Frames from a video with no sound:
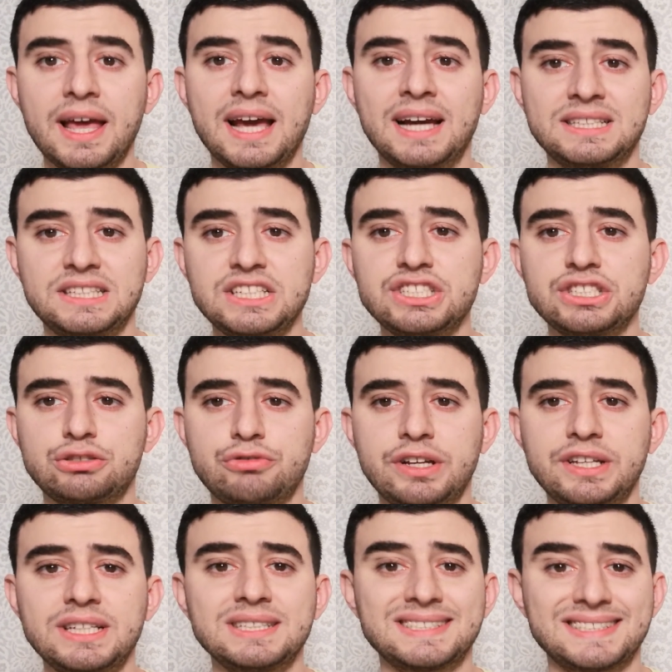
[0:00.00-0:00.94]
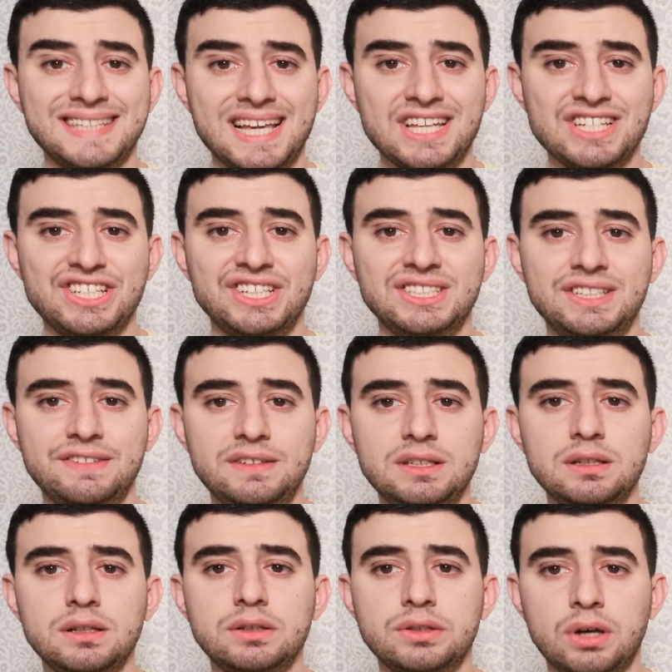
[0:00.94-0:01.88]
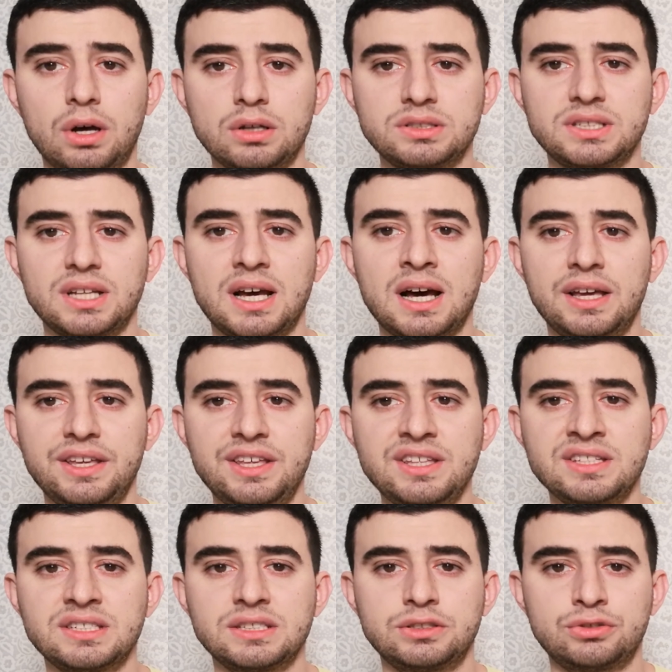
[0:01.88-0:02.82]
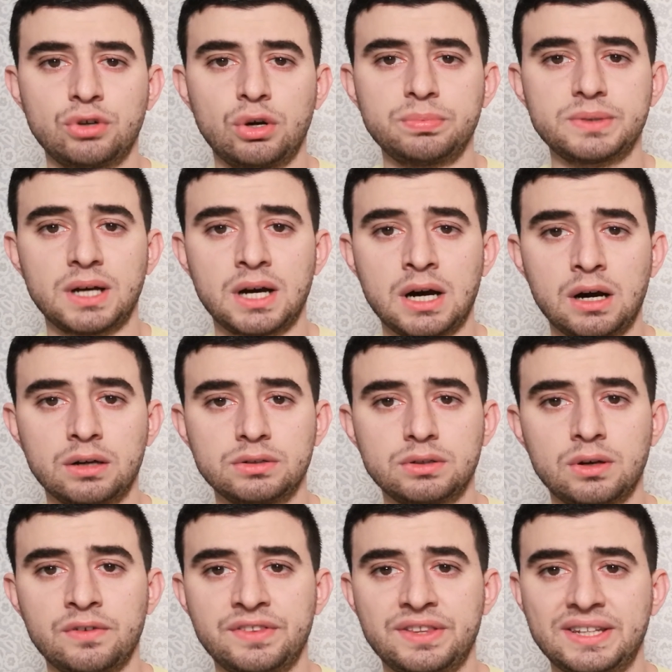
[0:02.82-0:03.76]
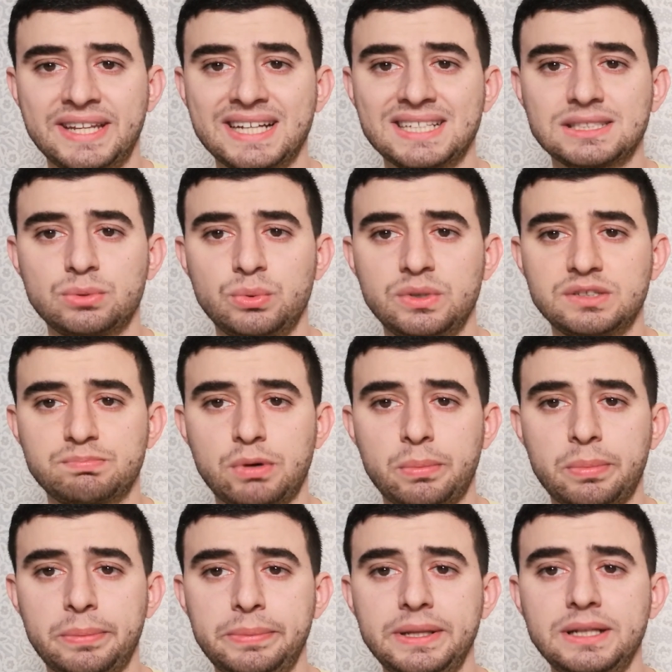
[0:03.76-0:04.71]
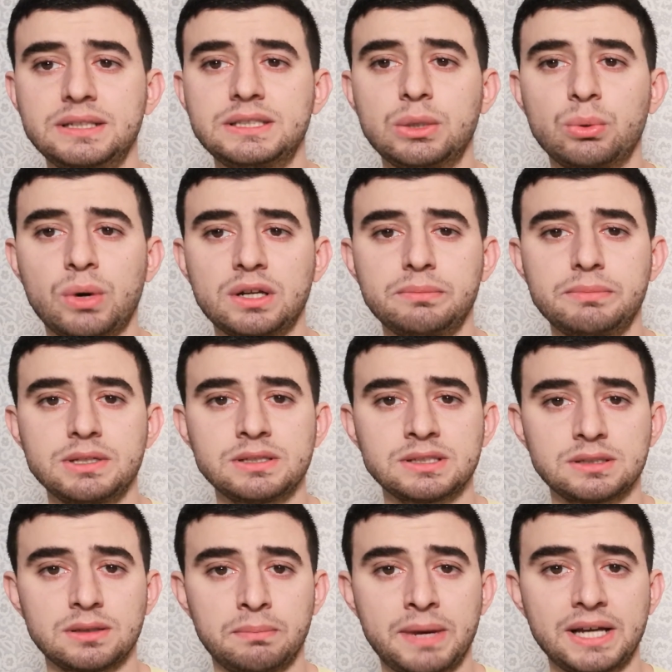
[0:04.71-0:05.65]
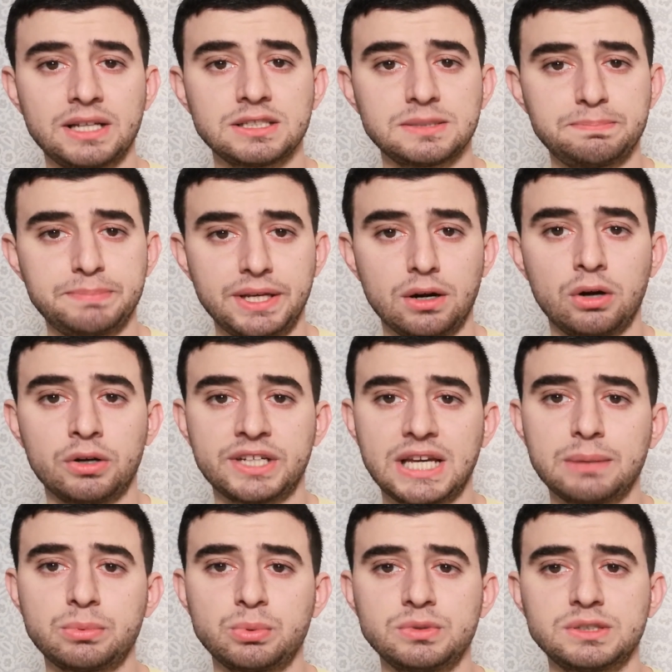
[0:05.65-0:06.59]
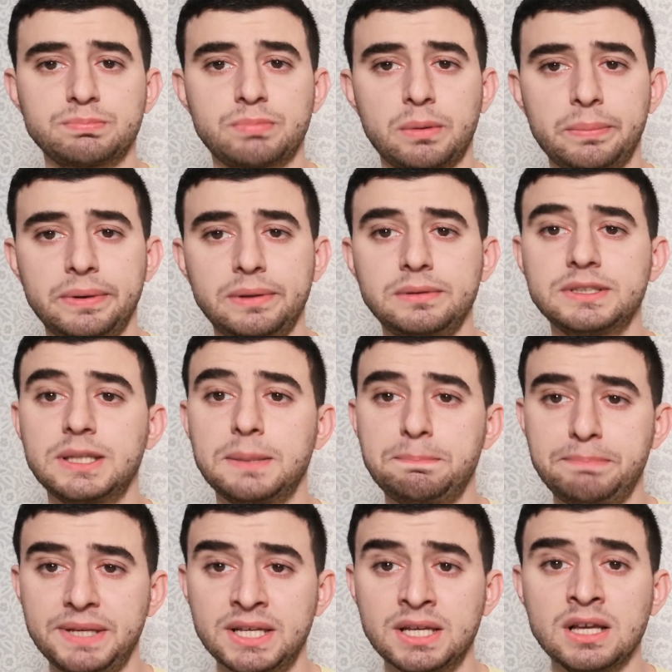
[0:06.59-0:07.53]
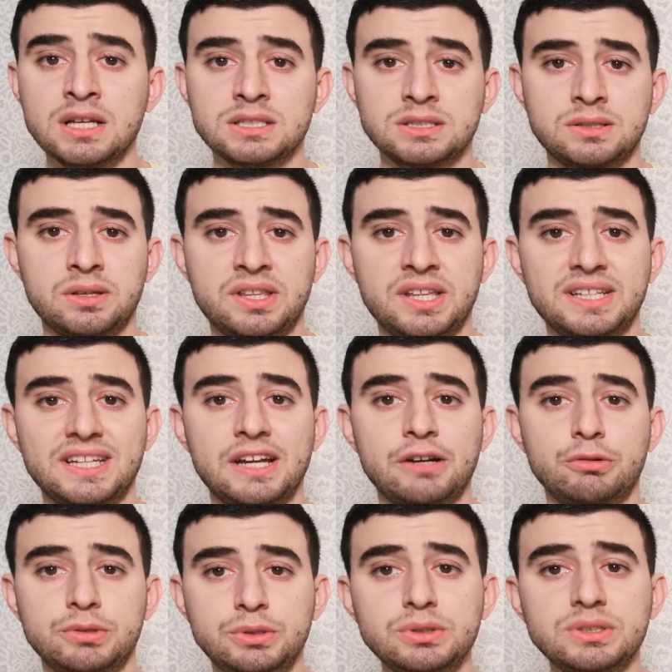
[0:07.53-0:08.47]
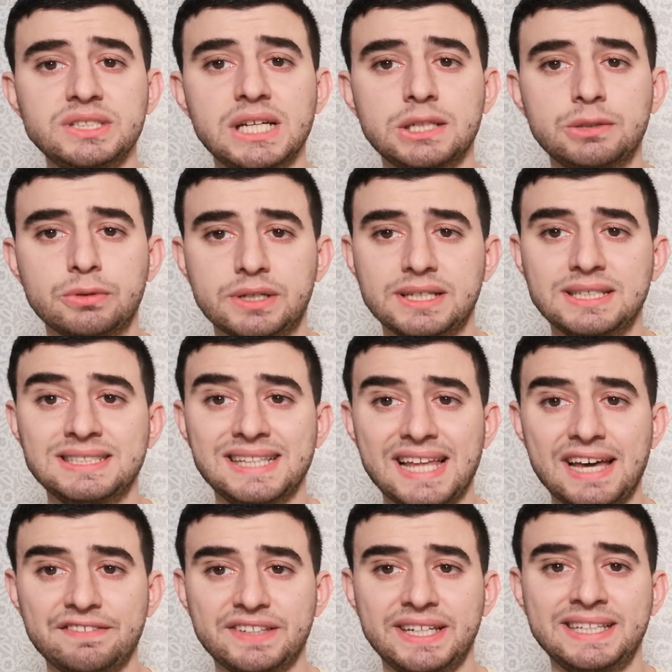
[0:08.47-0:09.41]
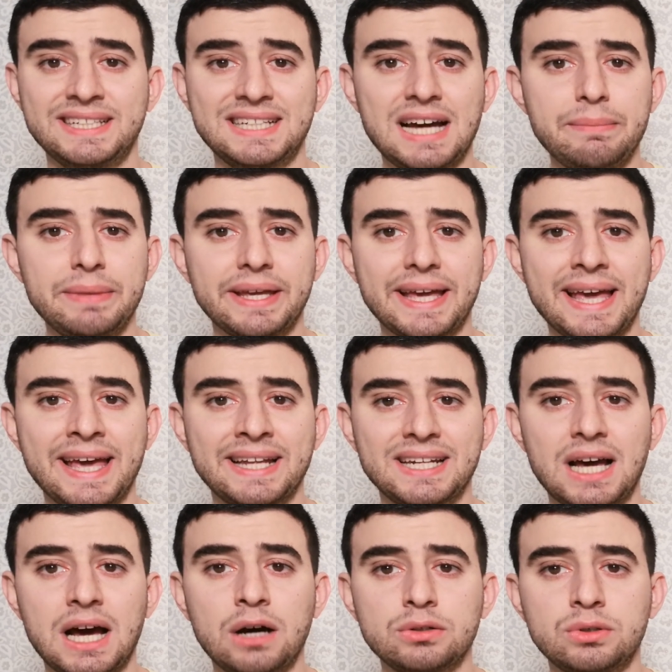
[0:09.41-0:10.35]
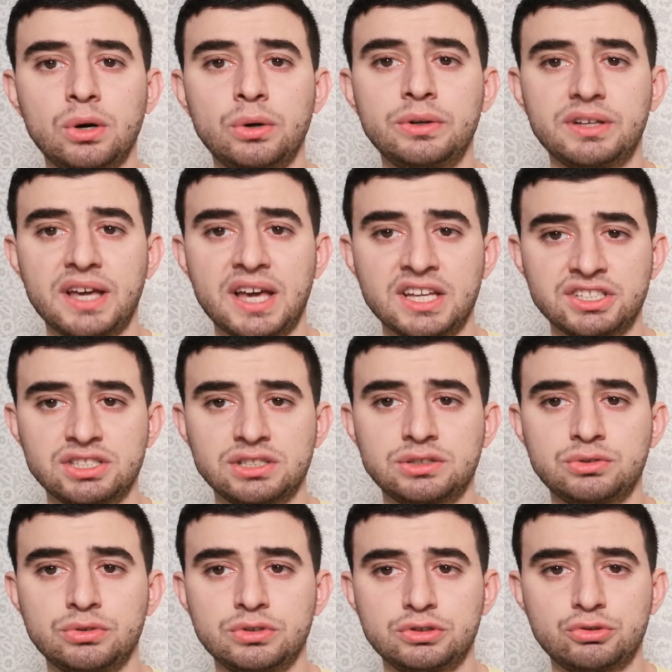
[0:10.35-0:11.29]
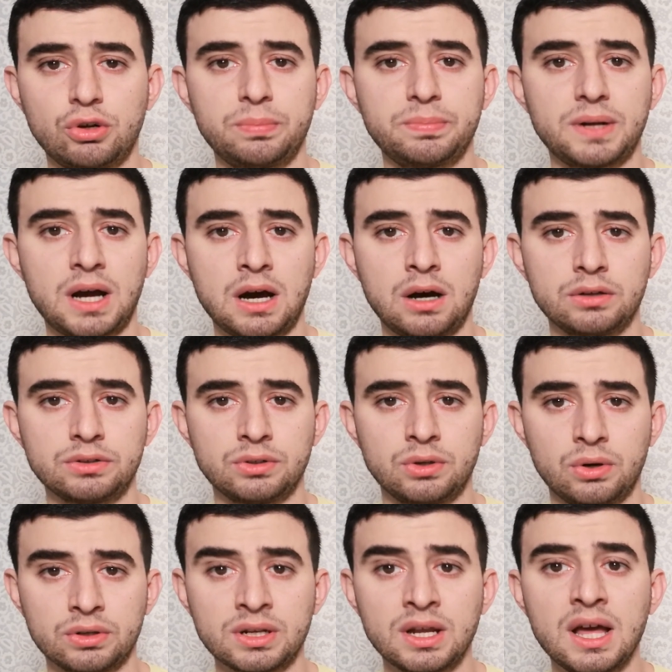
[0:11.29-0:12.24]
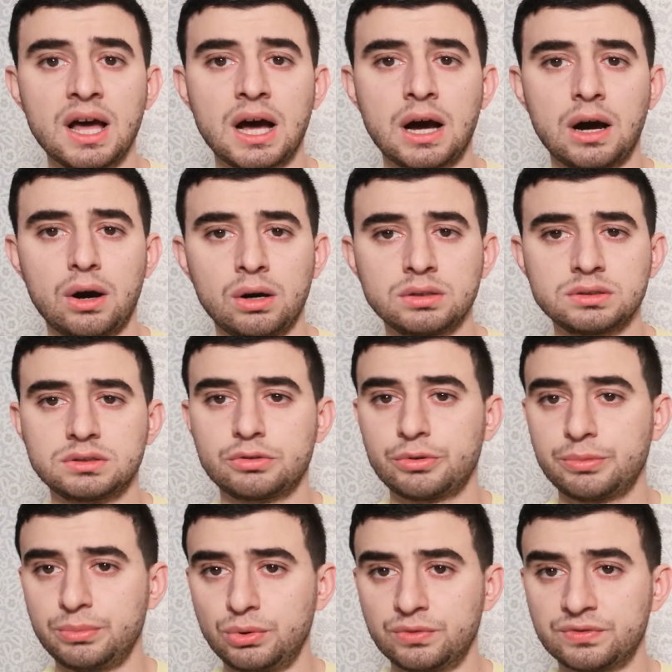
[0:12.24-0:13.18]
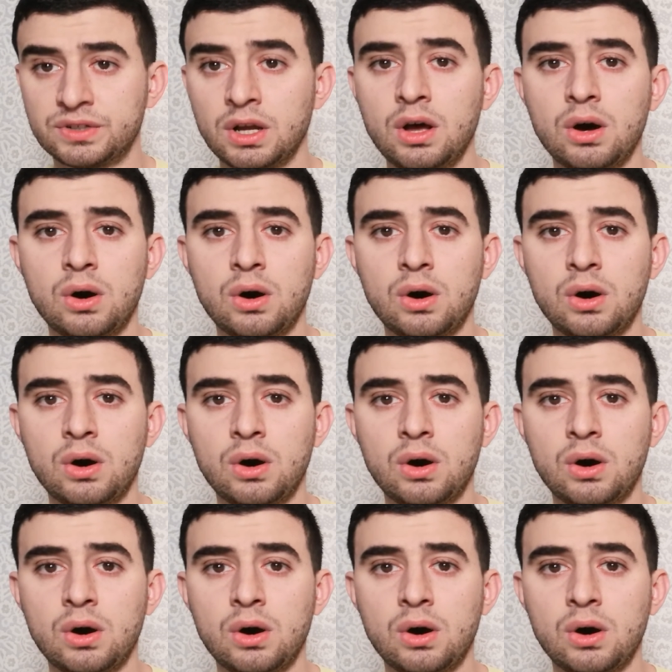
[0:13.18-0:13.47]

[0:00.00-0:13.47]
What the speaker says: At each training stage, individual nodes are either dropped out of the next with probability 1 minus p or kept with probability p, so that a reduced network is left. Incoming and outgoing edges to a dropped-out node are also removed.